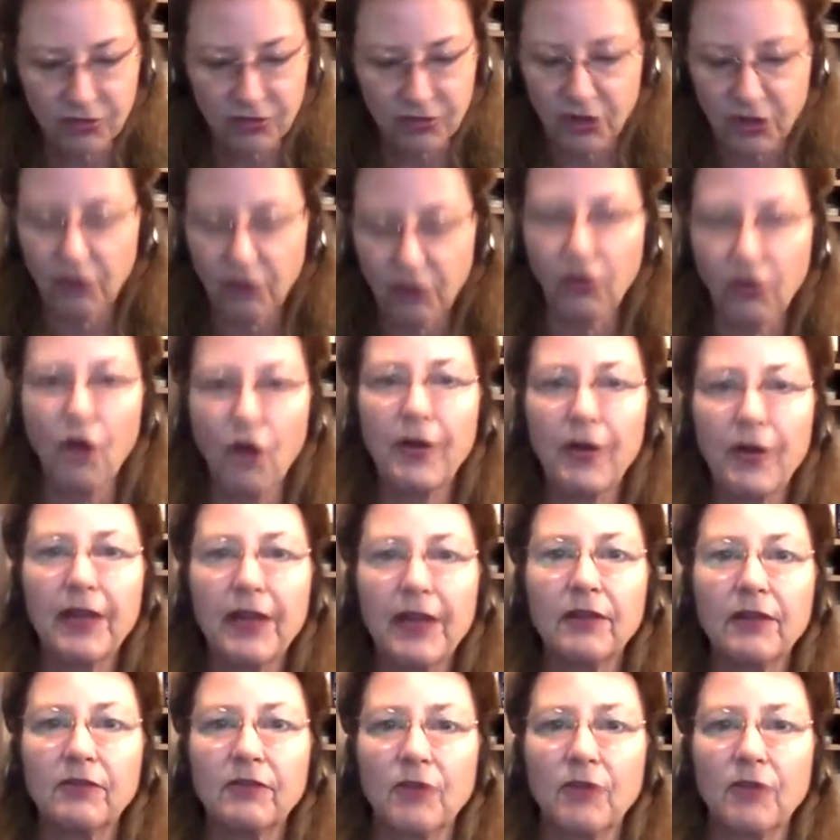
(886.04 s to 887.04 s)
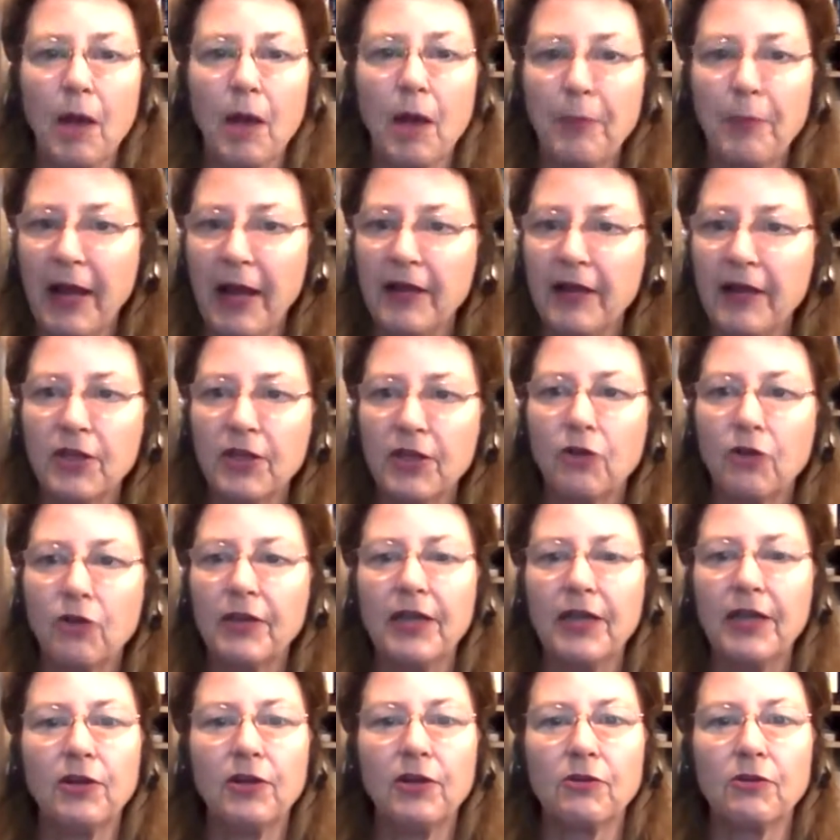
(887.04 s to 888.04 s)
going a paleo
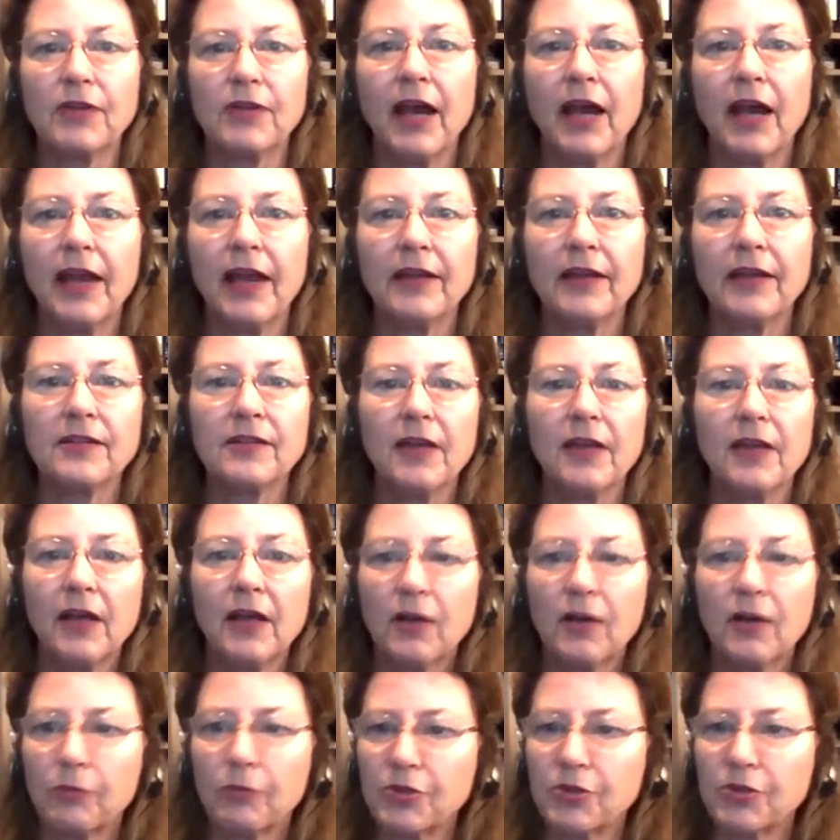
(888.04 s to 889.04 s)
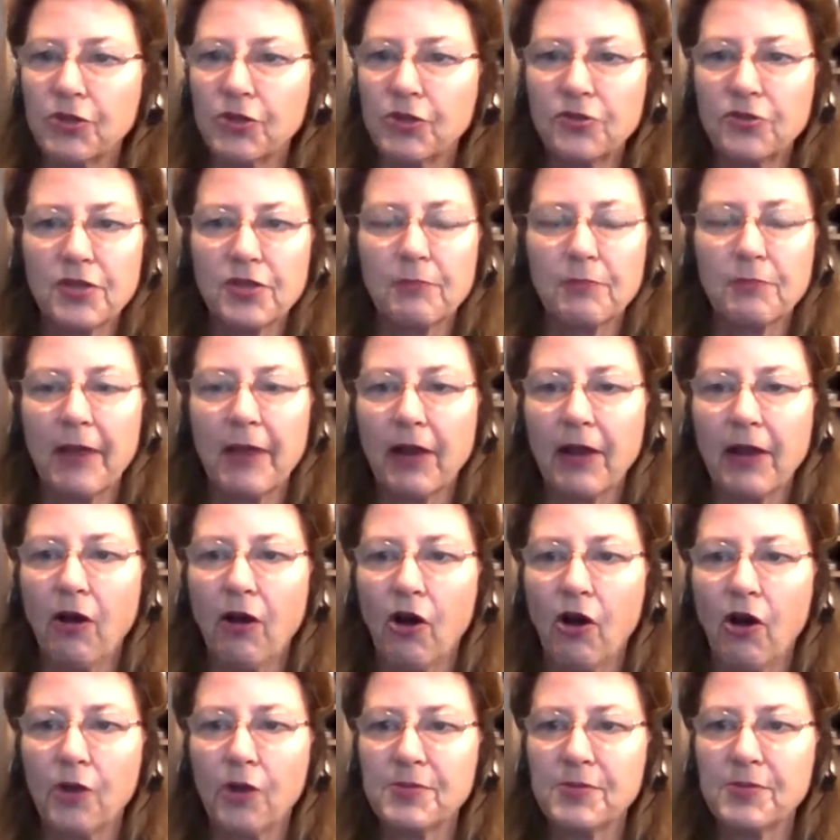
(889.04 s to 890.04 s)
keto diet, reducing my
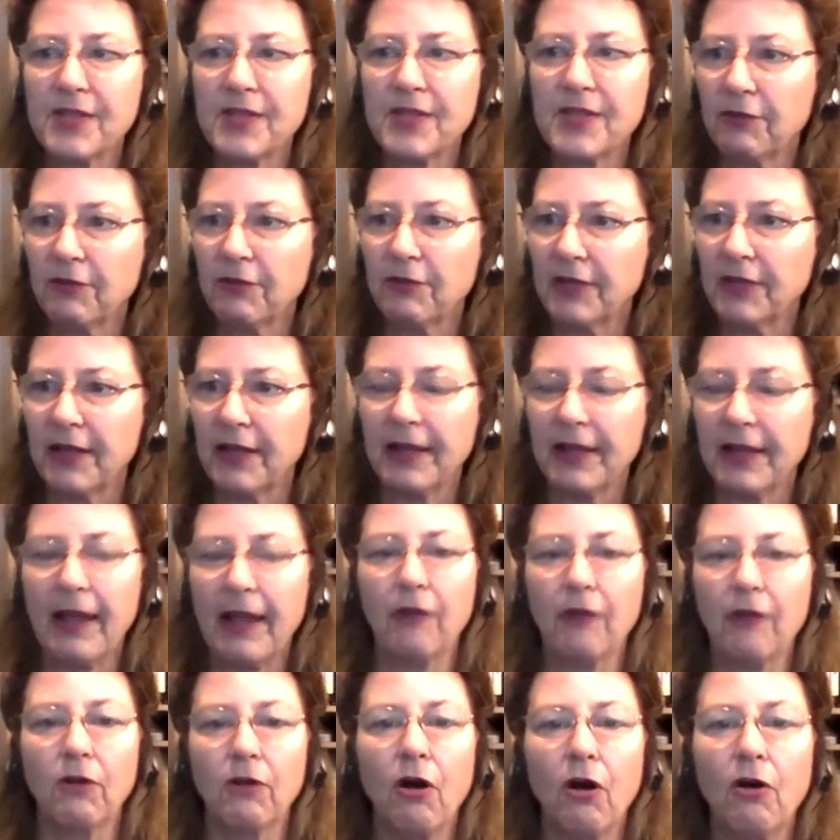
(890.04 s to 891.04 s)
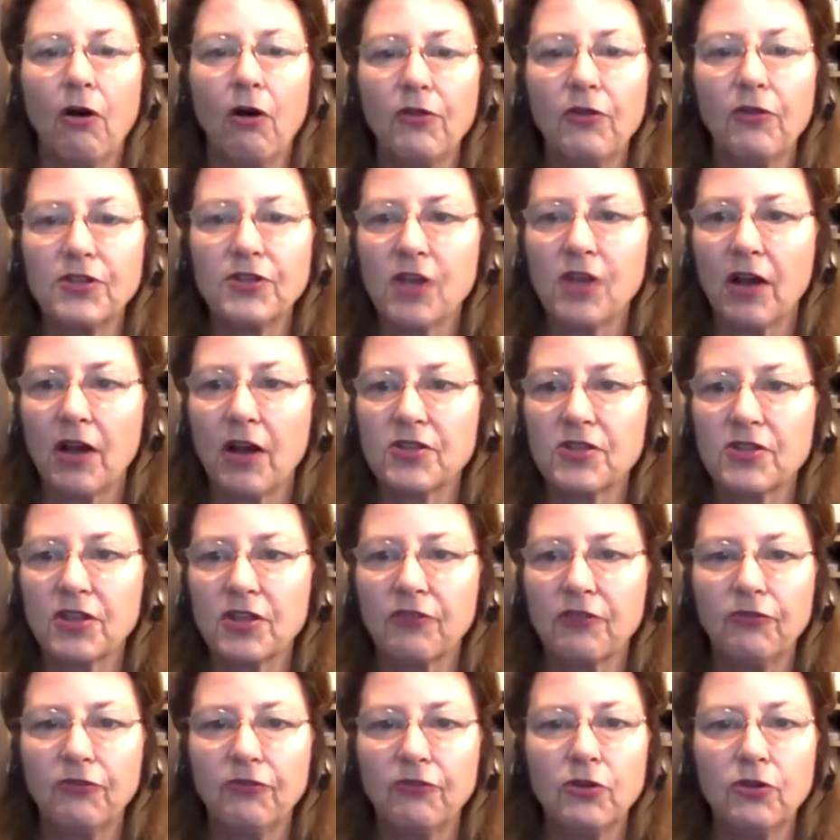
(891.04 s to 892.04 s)
carbs down, getting out all the toxic
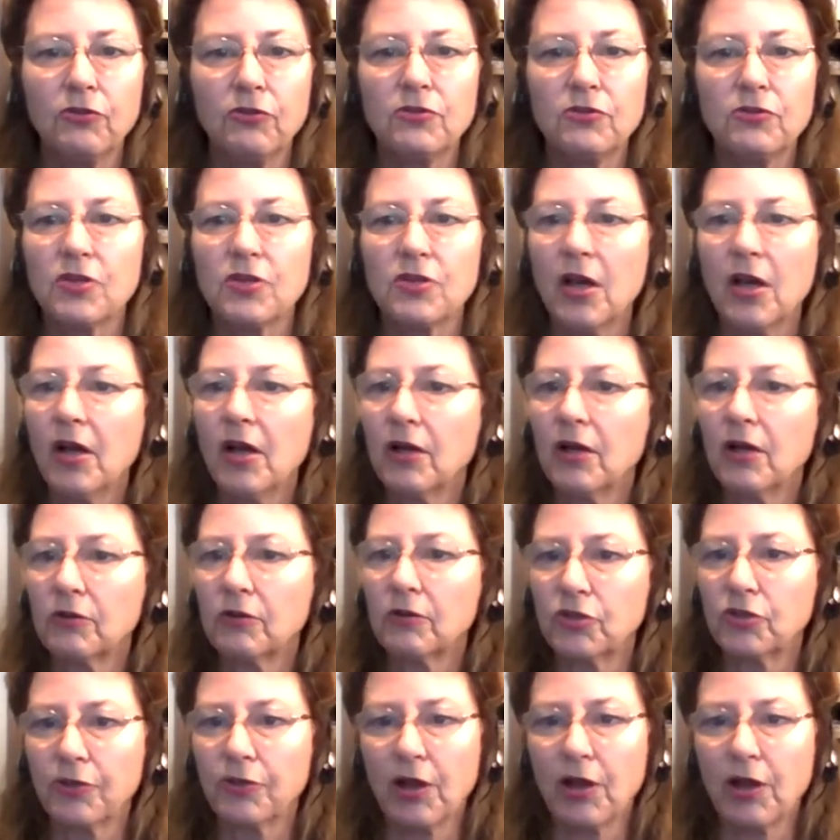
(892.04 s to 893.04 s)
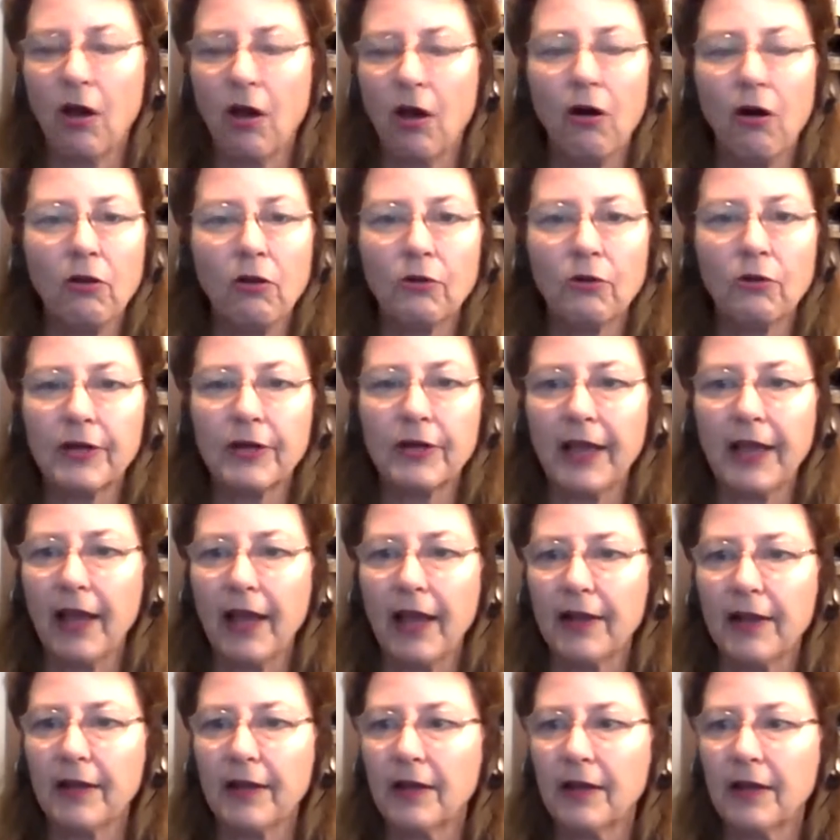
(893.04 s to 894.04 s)
foods, doing all
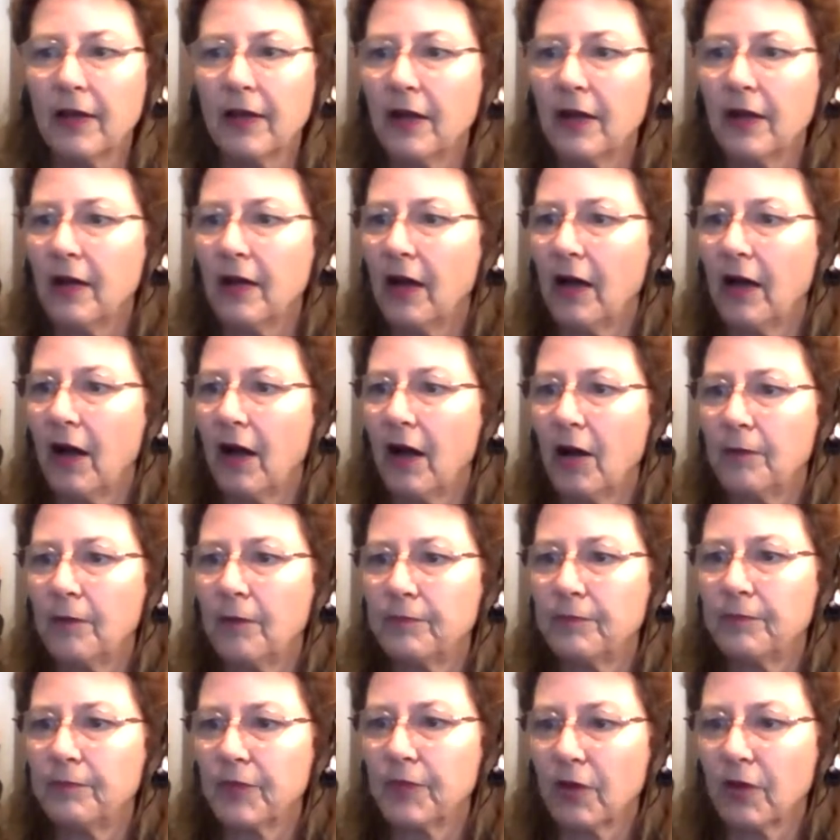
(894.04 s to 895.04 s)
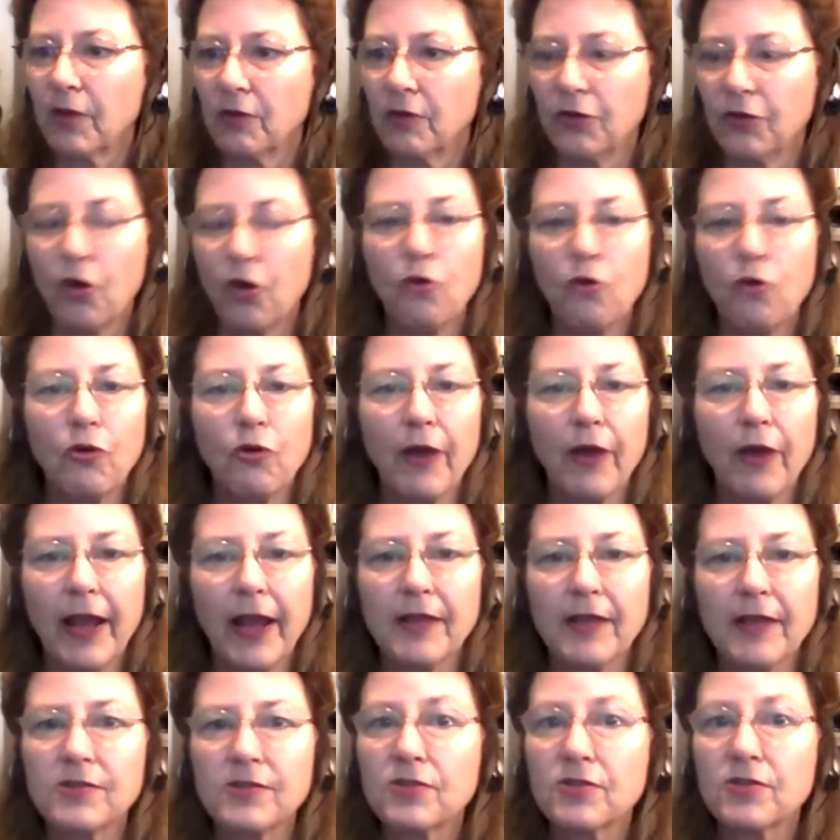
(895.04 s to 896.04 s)
organic, no
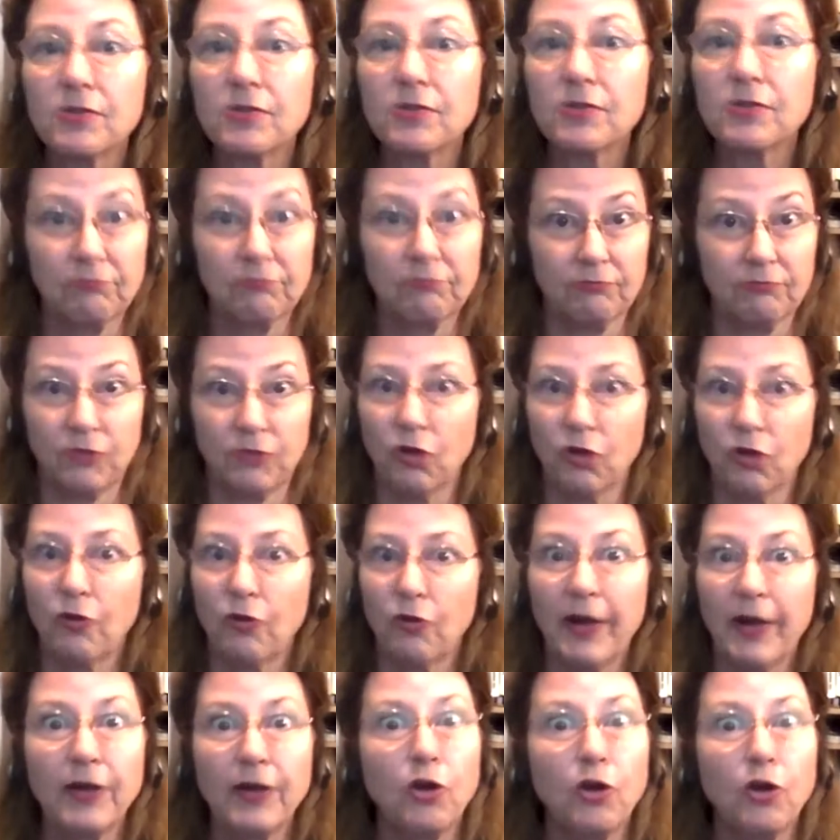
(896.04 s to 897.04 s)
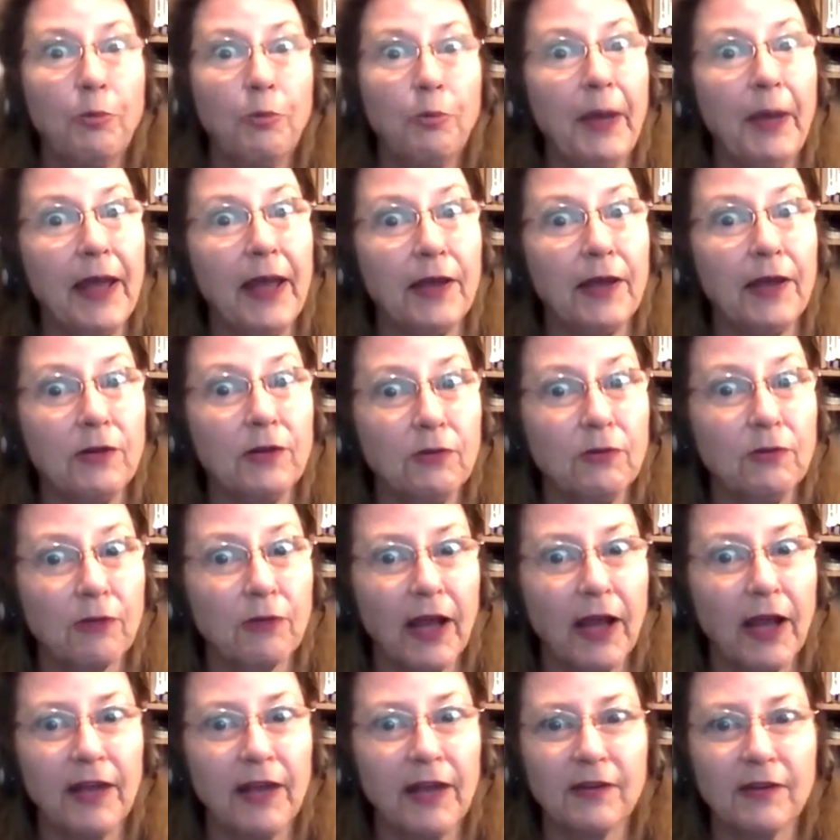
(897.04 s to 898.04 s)
grains, no grain, no pain,
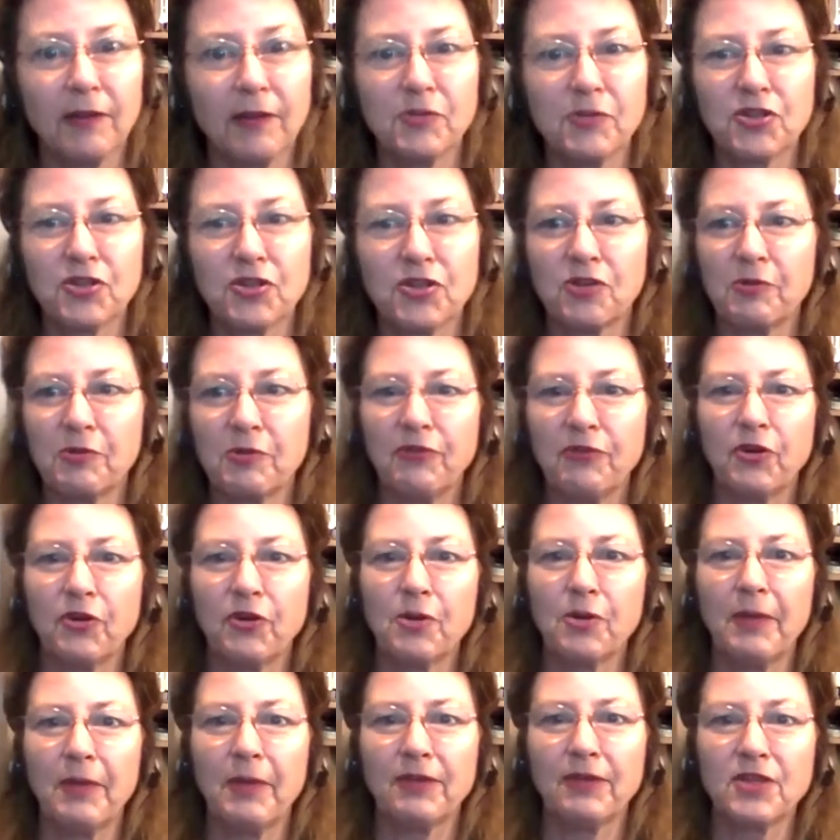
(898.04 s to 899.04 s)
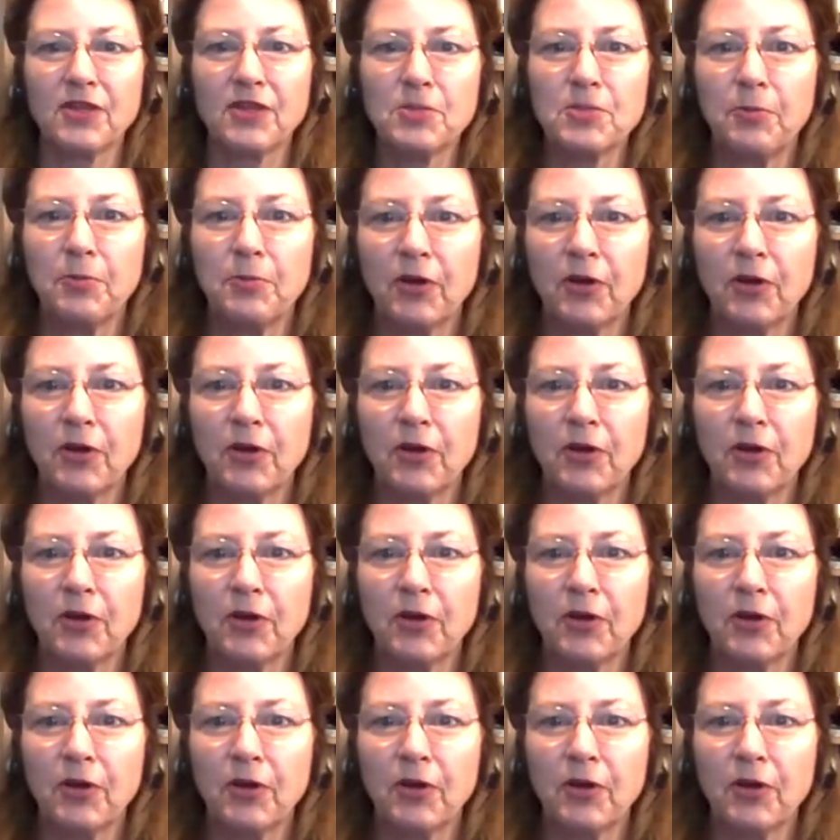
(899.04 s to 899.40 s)
right? I'm sure we've heard about this book